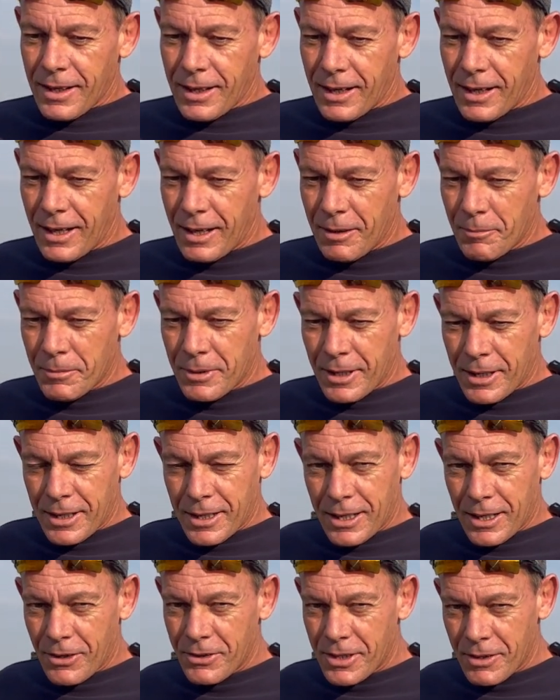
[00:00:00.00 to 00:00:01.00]
I'm gonna
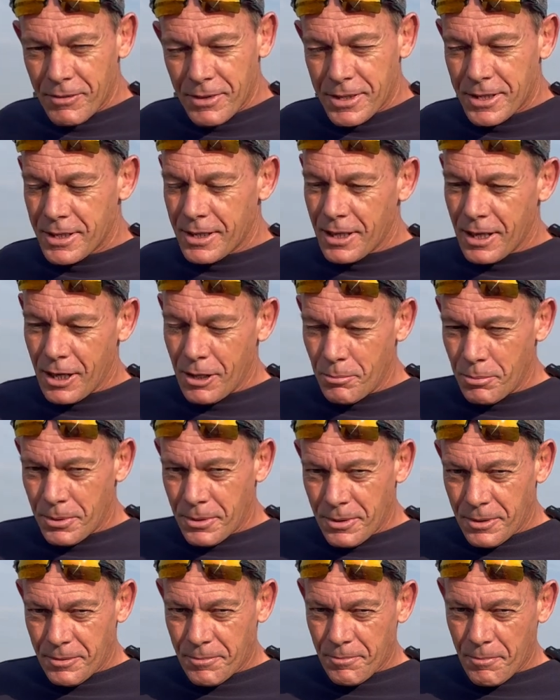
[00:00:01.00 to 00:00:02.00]
load everything up
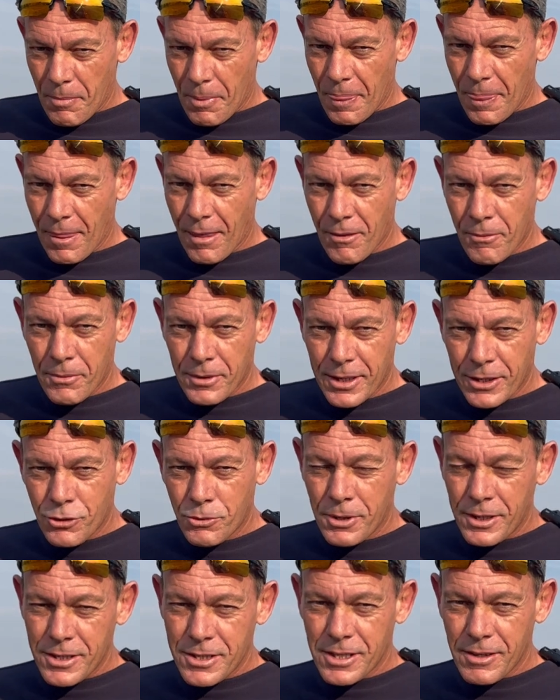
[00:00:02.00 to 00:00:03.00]
with a
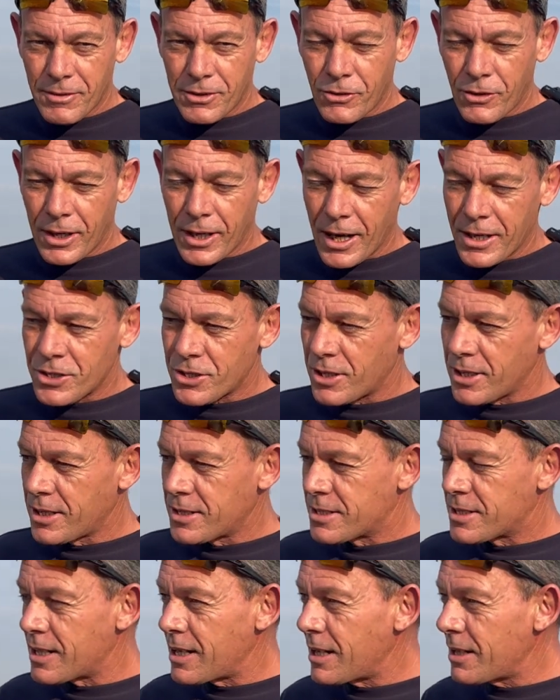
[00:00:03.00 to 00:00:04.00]
27 grain H&N
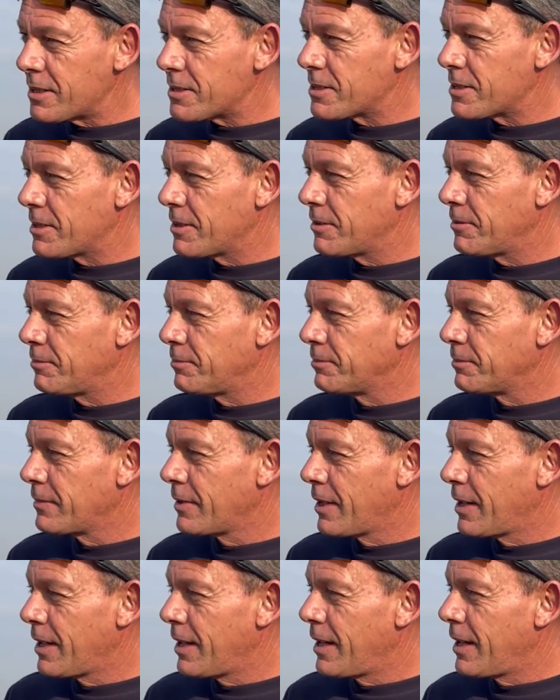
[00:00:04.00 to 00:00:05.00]
slugs,
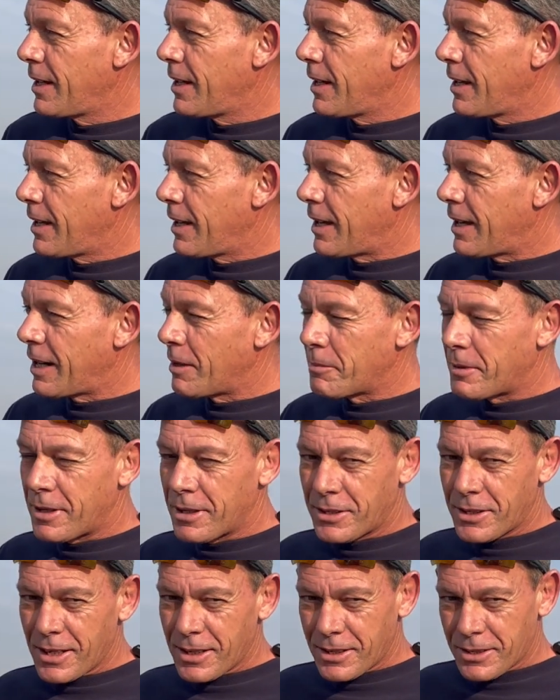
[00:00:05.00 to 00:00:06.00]
and I'm gonna
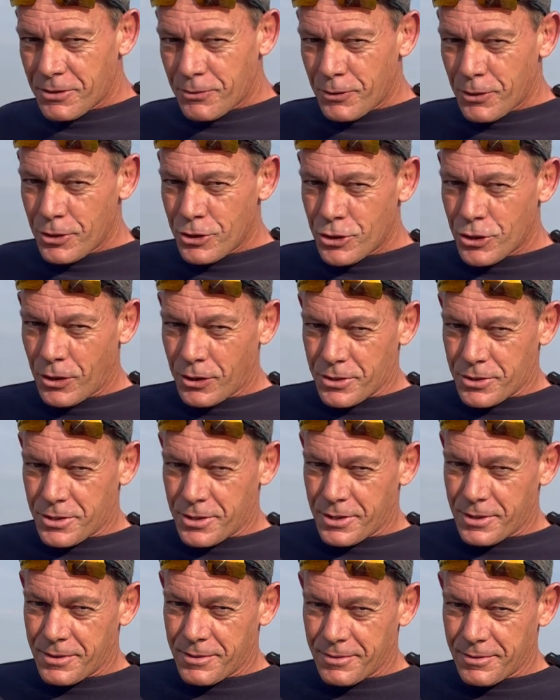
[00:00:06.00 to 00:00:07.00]
take a few shots.
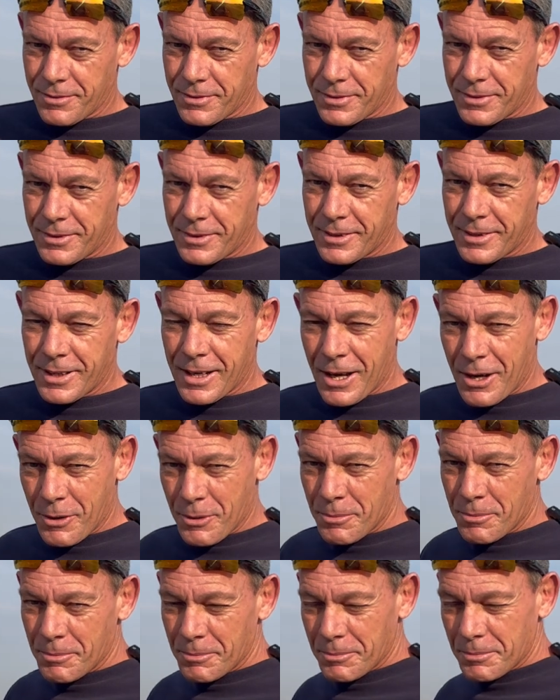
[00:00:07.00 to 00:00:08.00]
Now
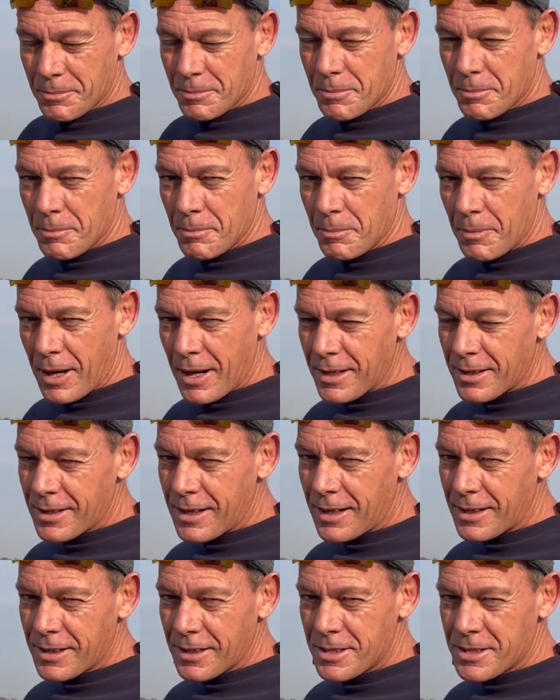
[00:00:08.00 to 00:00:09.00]
my
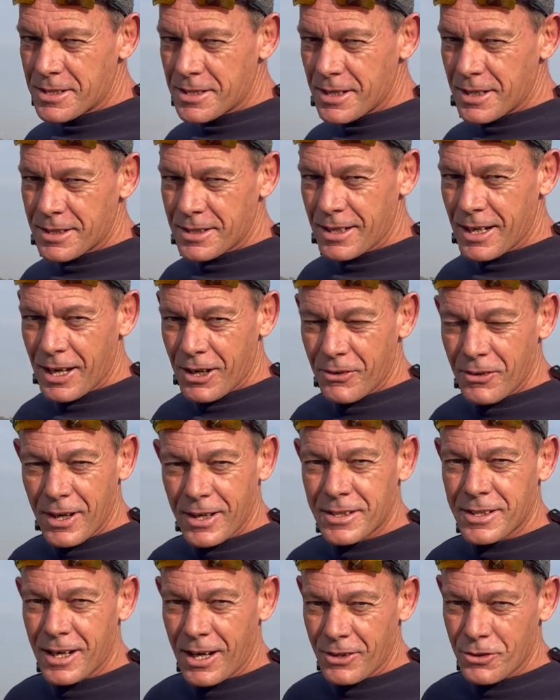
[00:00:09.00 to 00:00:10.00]
gun is set now
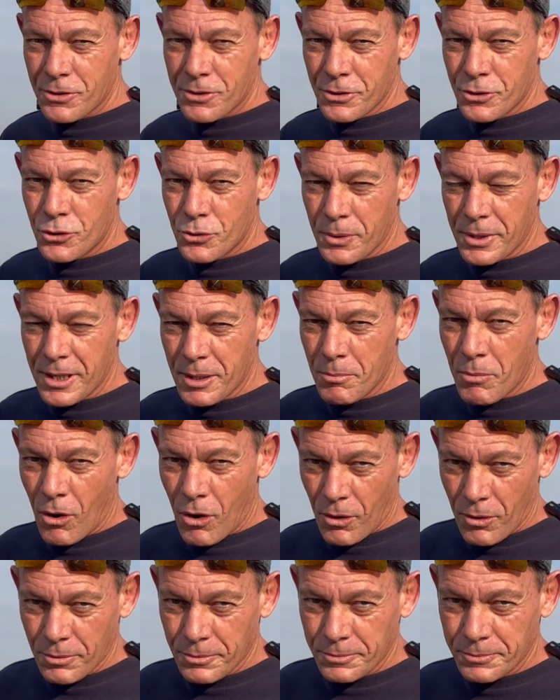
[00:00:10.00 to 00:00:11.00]
at 120 bar.